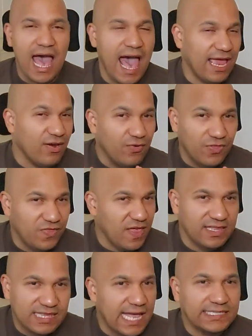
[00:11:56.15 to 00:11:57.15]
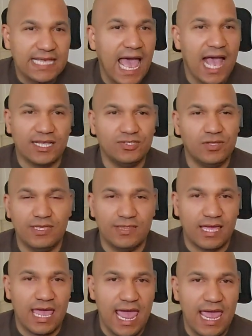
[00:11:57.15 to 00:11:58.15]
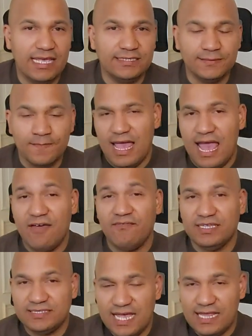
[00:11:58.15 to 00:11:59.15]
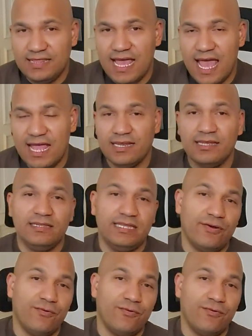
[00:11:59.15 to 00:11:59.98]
I don't think that's actually the case. Having said that, there